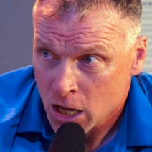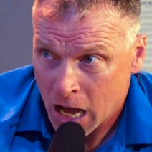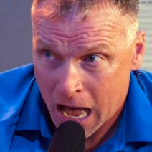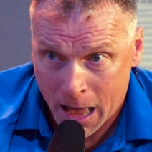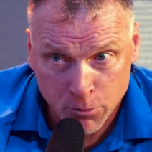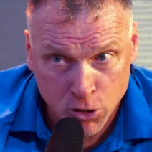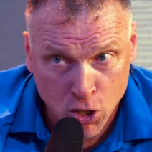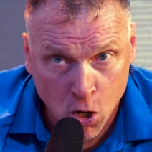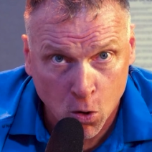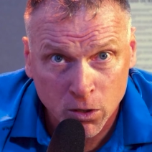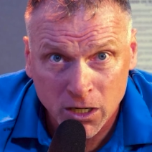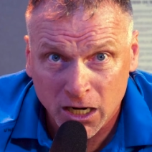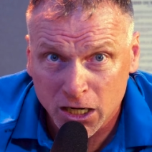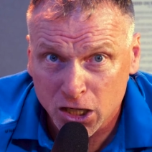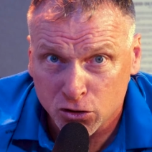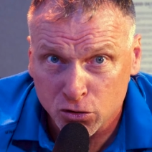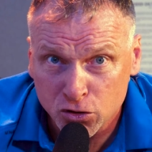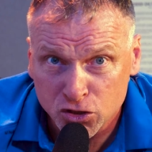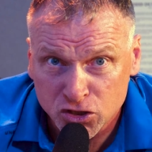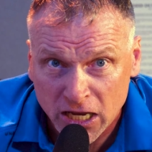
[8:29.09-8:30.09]
I'm going on
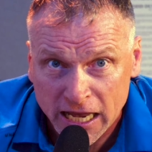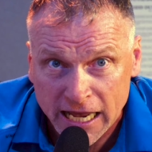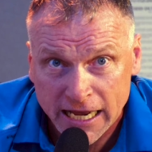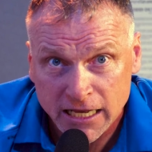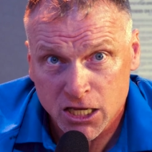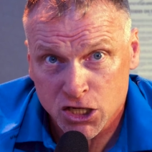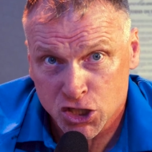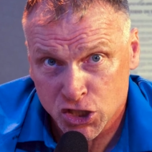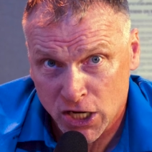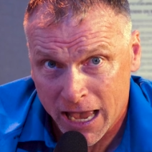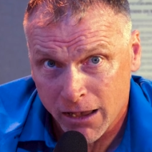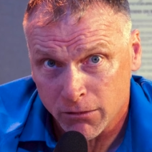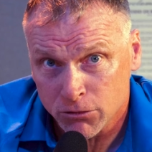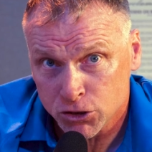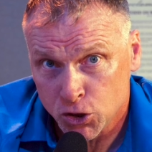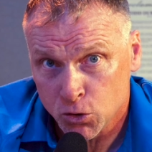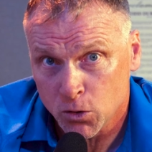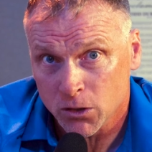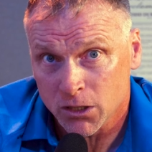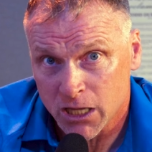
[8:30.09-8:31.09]
a crusade to
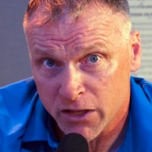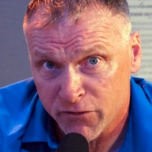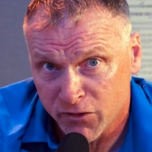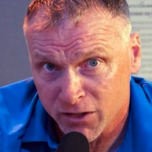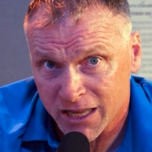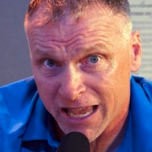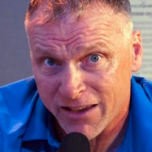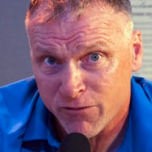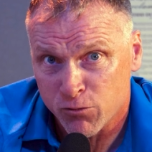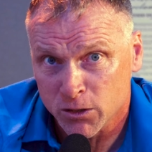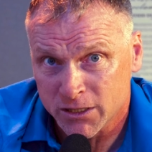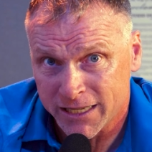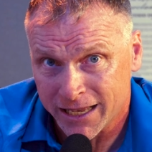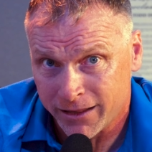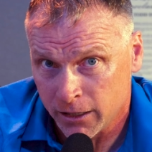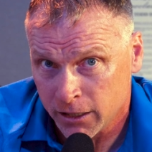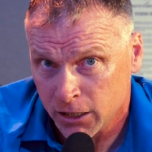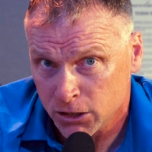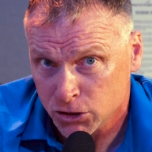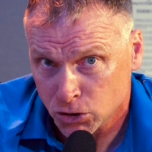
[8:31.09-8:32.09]
challenge you to live a life worth
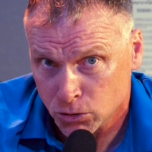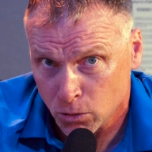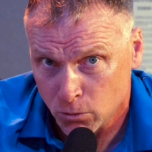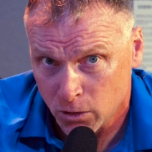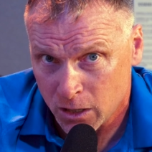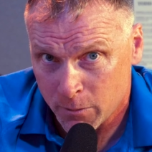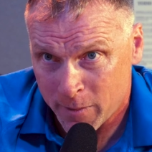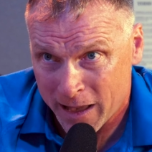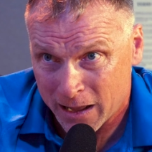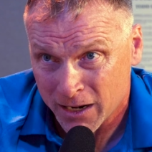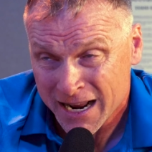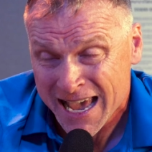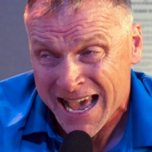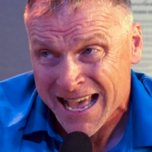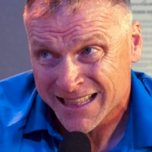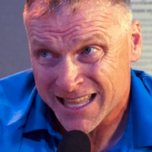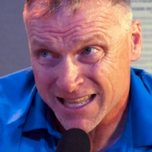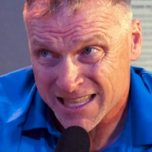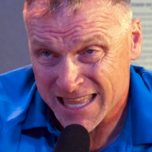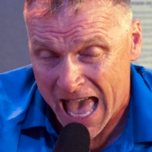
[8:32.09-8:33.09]
telling a story about,
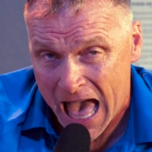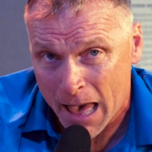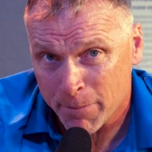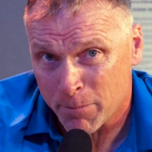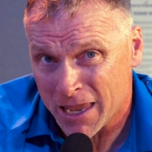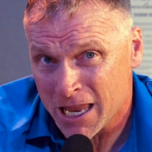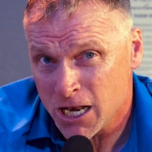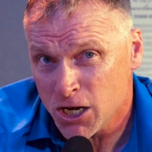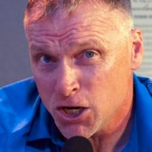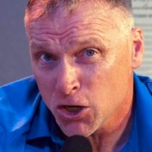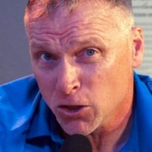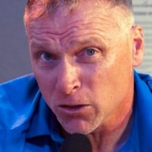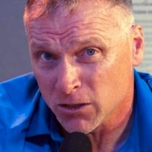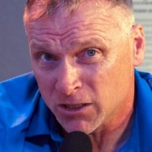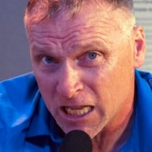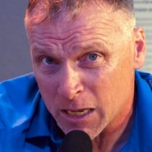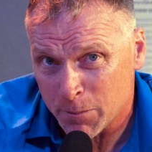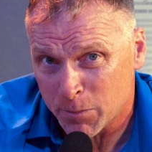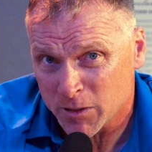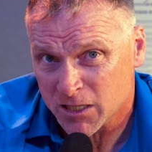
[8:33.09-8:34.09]
to tap into your
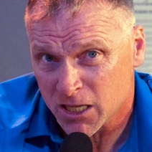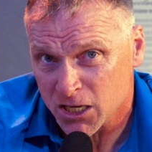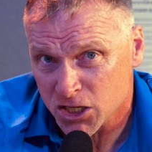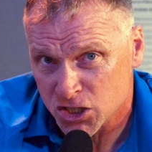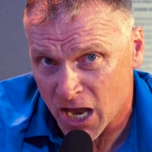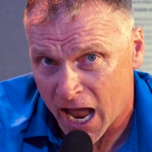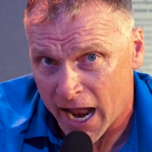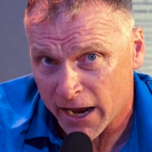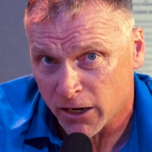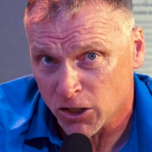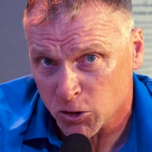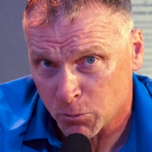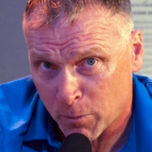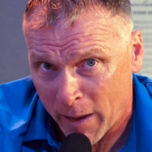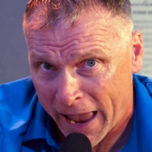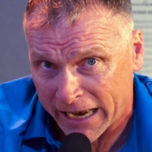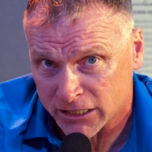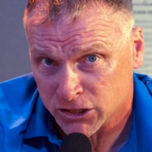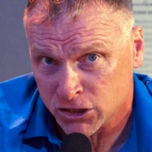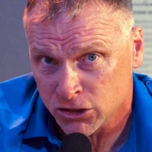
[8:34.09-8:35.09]
deepest desires,
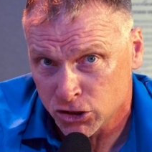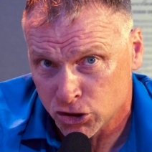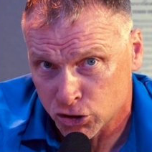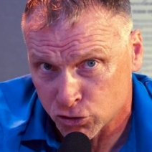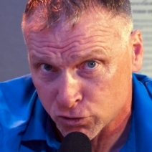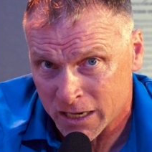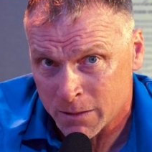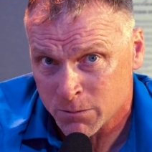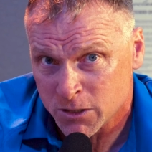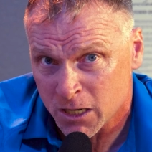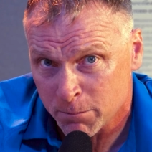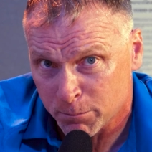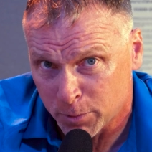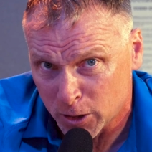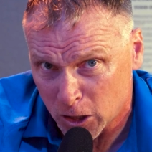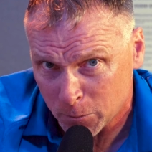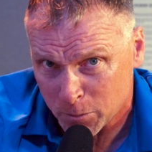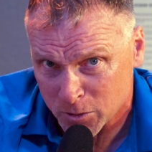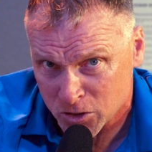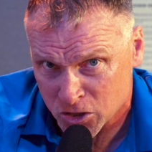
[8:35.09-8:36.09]
passions, dreams, and
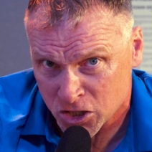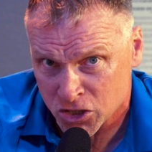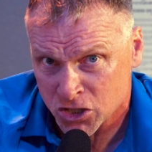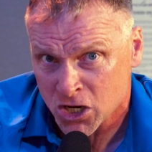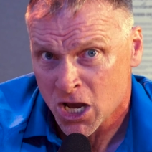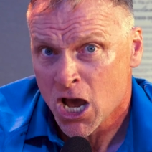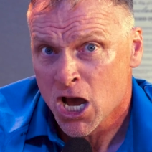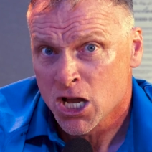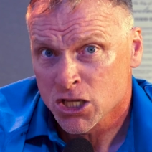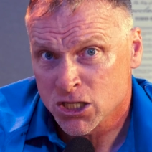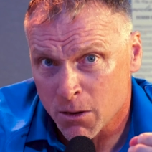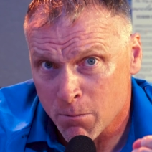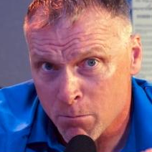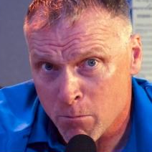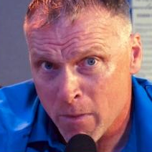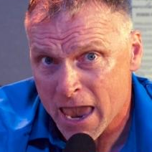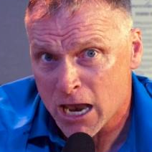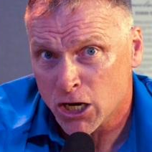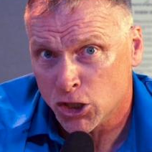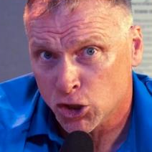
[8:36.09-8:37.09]
purposes to
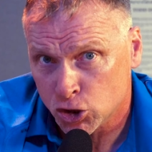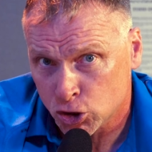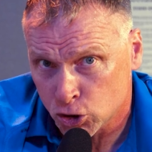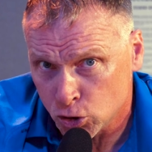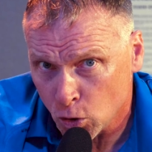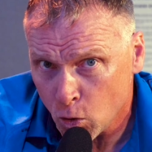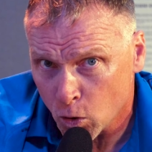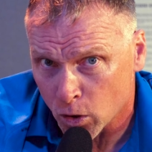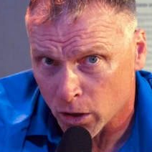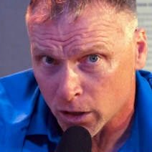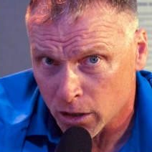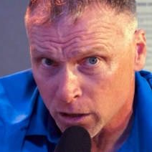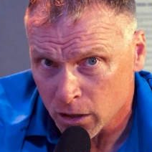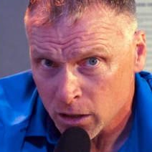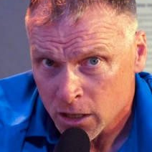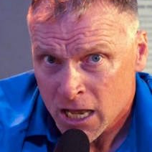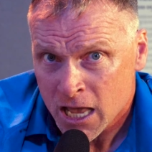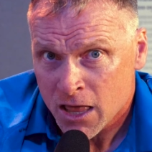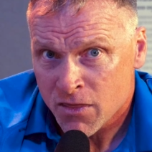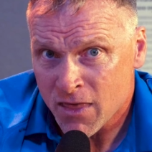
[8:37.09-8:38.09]
make
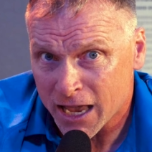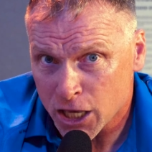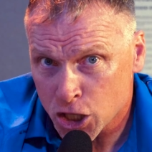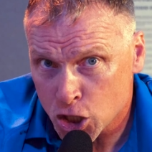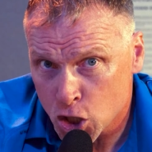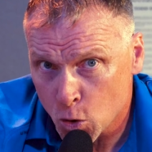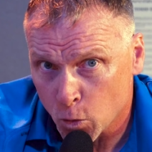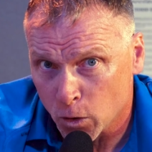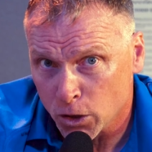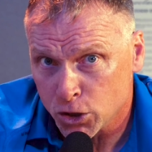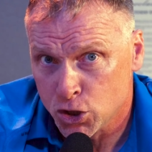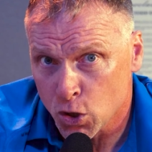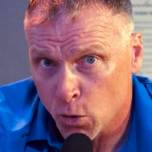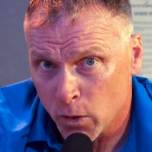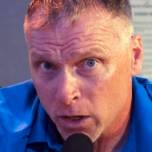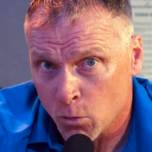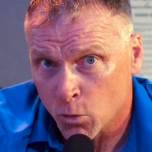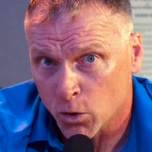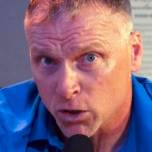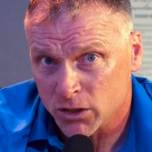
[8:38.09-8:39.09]
sure that you are
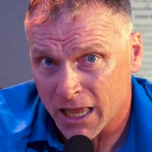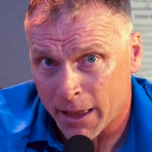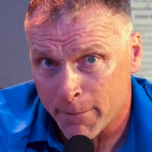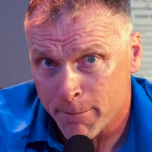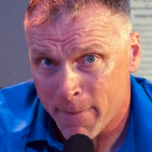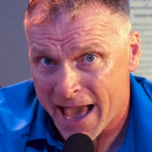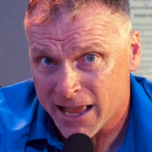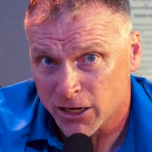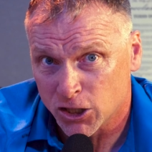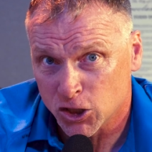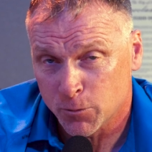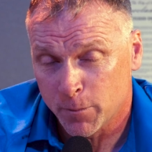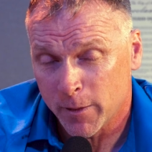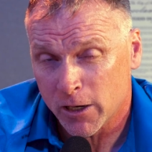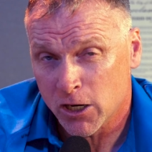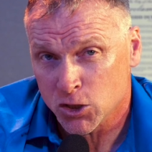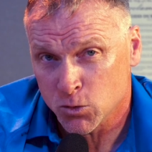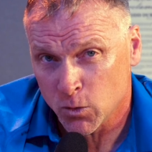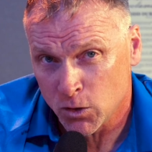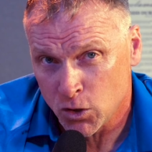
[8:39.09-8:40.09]
doing work that matters.
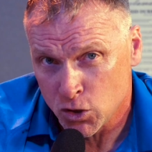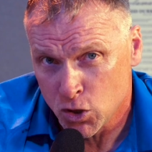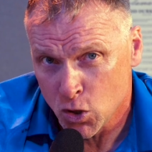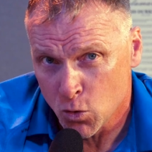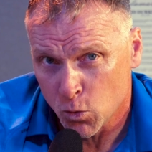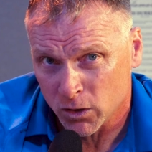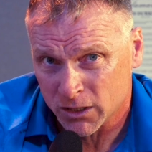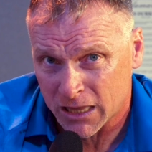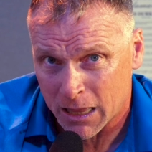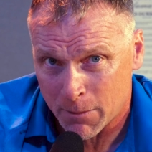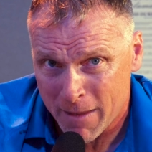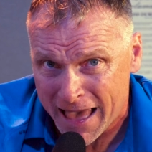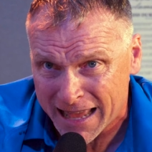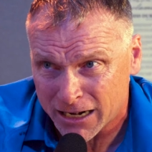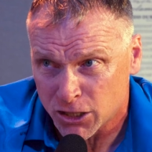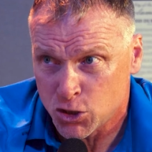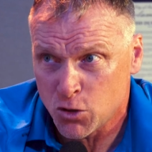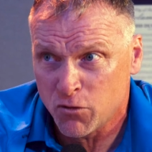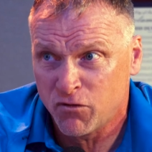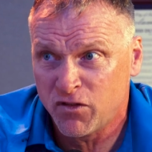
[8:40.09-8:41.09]
Because when you do work that
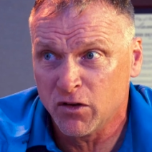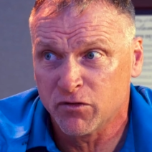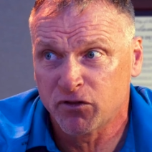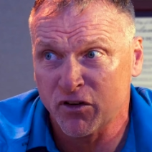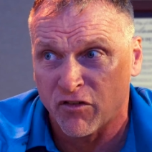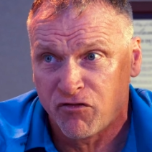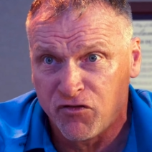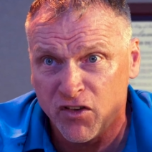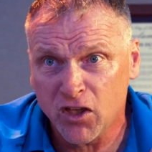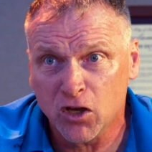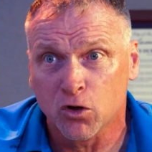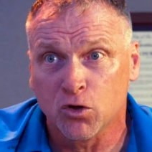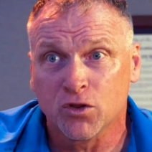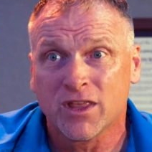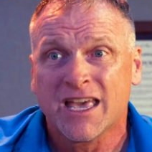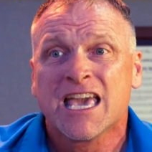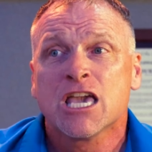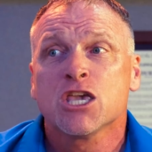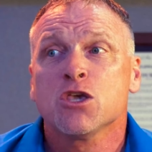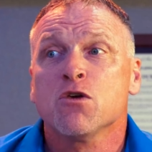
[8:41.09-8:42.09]
matters, you feel
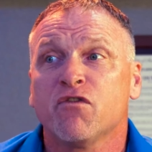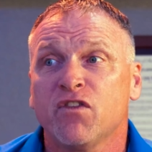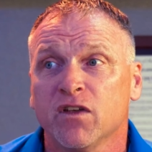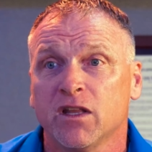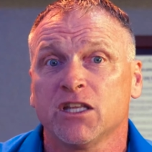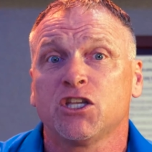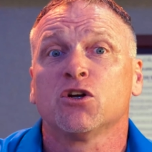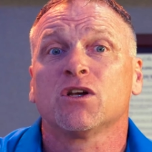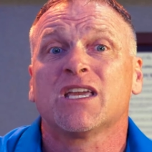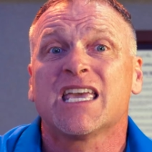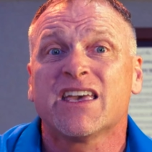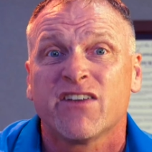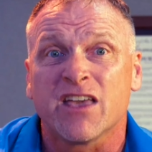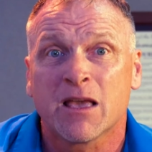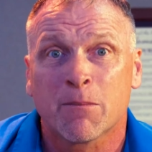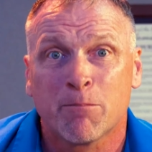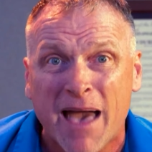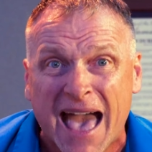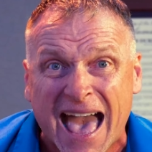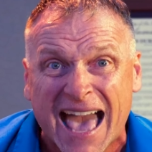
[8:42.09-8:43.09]
fulfilled, you feel like you're
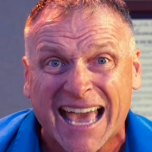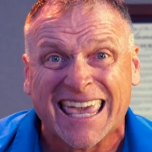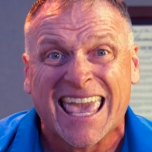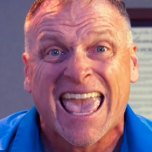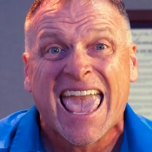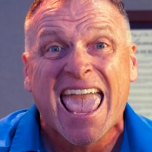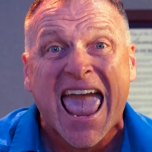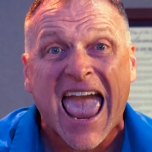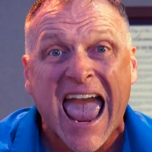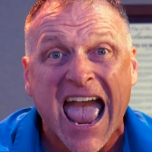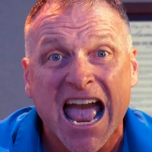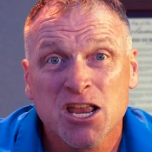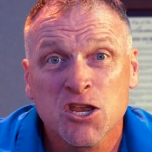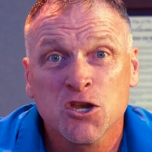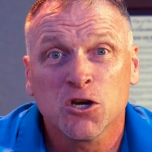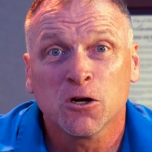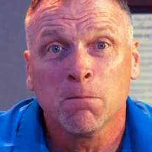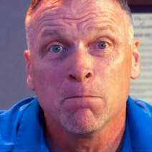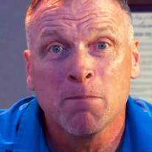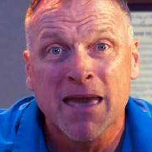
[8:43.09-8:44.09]
giving back,
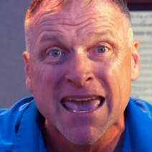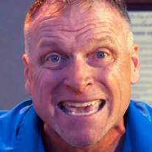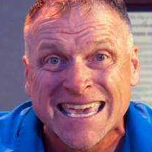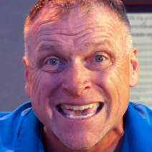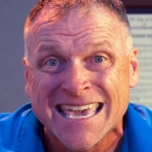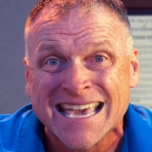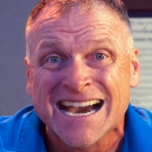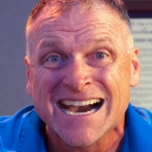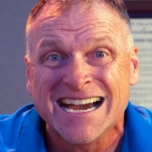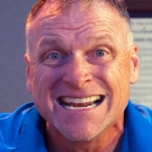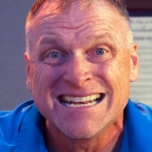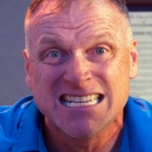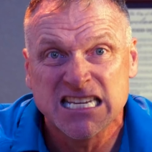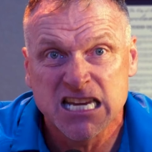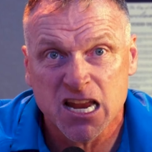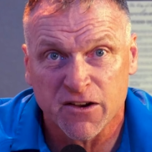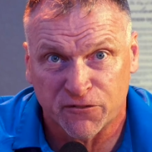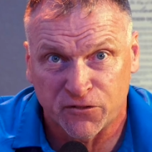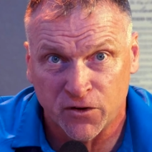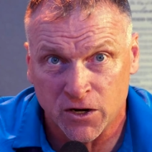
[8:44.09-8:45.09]
and you're making a
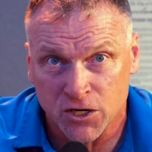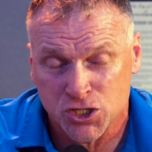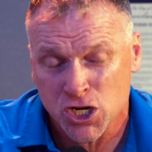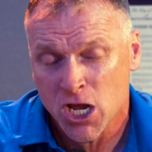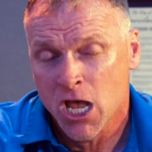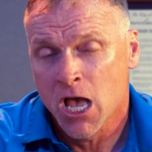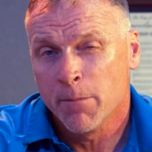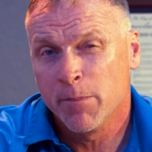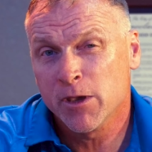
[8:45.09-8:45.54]
difference.